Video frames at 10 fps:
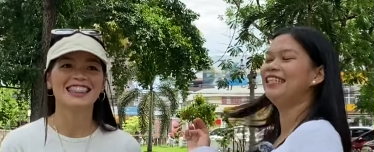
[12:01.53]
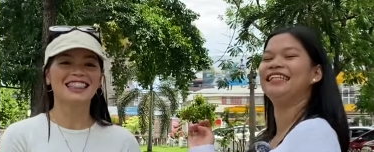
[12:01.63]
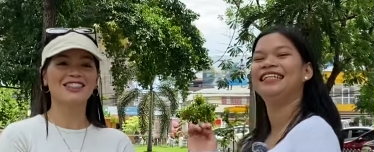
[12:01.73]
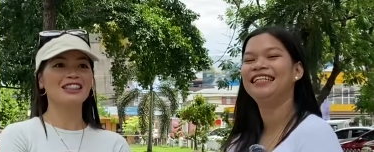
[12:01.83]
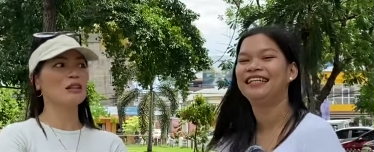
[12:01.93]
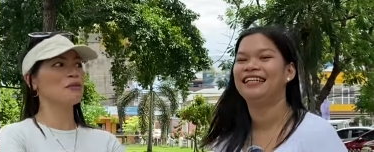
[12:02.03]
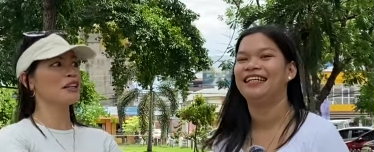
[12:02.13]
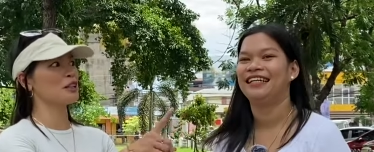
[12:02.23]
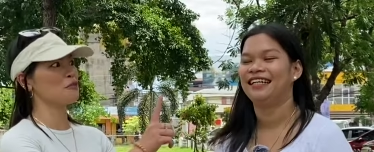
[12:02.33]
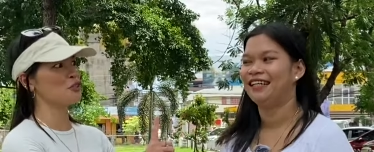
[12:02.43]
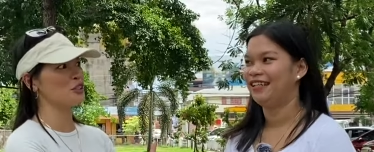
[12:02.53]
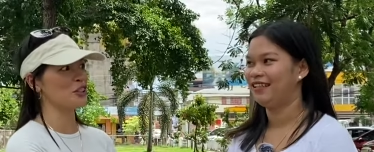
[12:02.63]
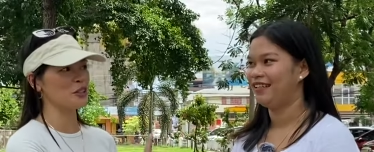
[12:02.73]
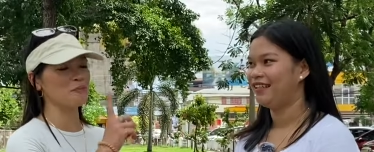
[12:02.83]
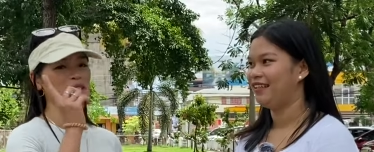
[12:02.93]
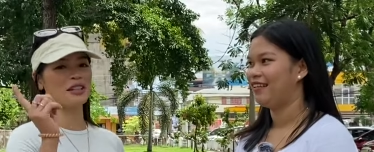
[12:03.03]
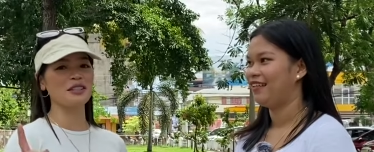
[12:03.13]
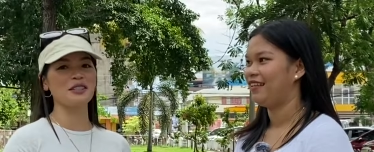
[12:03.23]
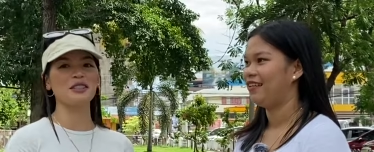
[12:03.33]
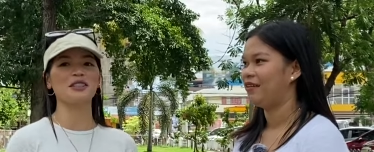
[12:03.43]
Speaker 1: good luck. Be careful, girl.
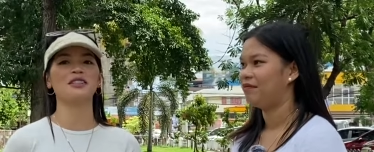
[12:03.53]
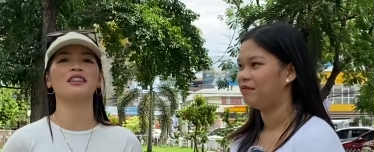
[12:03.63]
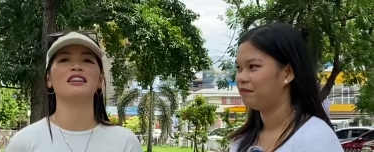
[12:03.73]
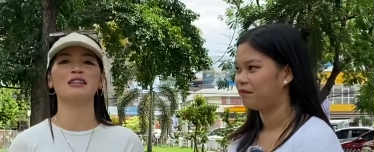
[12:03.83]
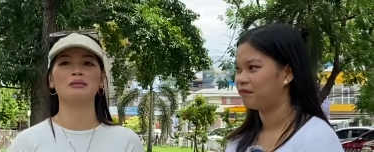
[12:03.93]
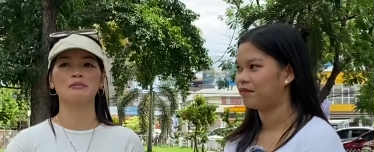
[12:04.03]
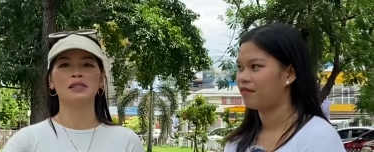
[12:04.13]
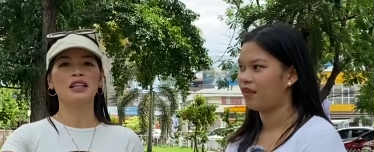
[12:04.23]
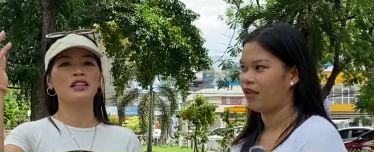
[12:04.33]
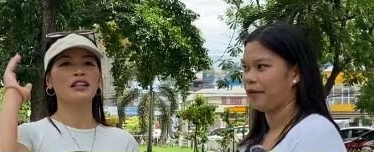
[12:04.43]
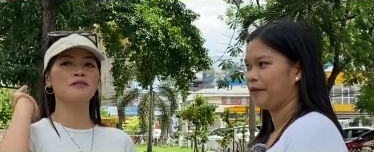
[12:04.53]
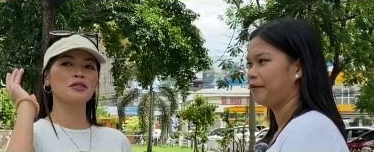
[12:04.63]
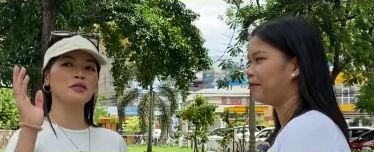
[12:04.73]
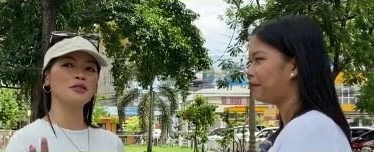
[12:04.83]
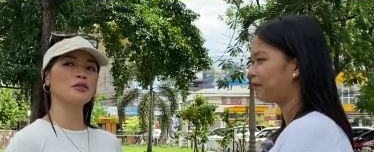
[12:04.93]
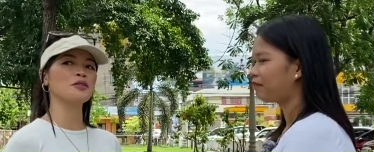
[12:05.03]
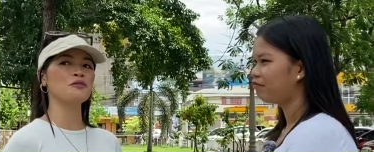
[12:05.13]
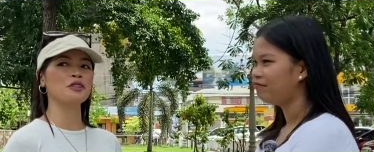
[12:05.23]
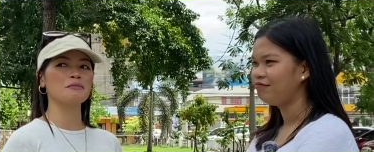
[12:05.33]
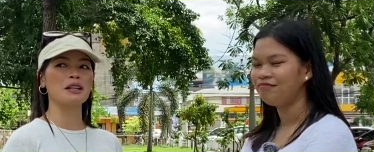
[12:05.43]
Because, you know, um, you have to know the
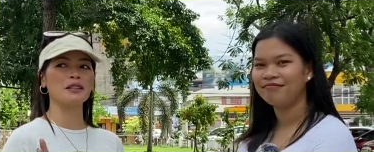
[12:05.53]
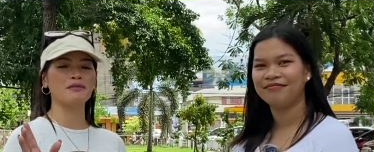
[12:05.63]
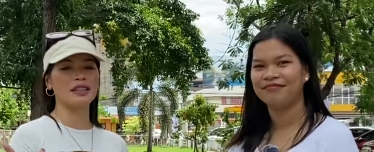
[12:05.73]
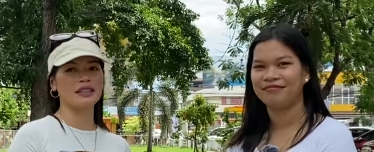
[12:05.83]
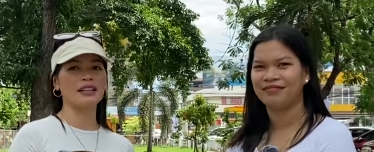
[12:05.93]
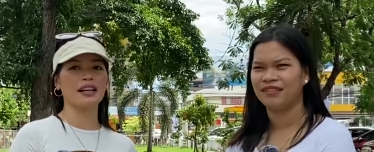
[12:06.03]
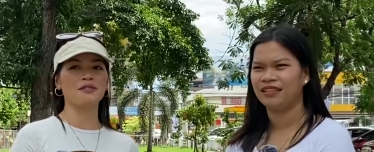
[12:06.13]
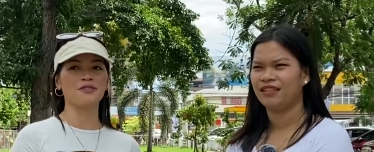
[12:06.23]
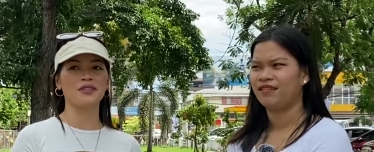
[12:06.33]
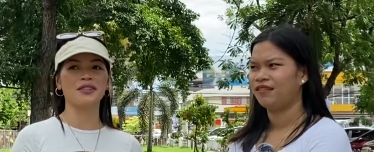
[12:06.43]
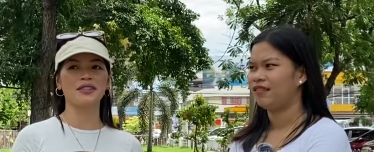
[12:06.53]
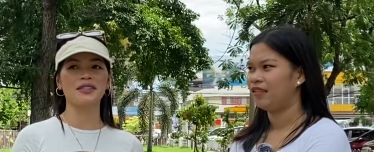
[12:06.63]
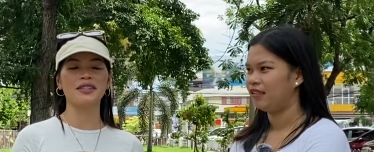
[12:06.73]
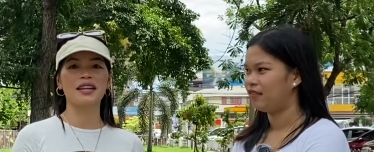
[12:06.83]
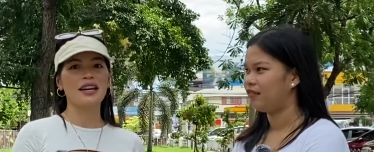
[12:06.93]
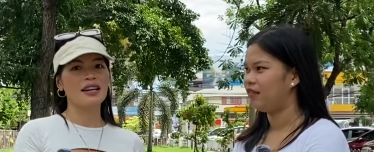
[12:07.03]
feedback of that guy first.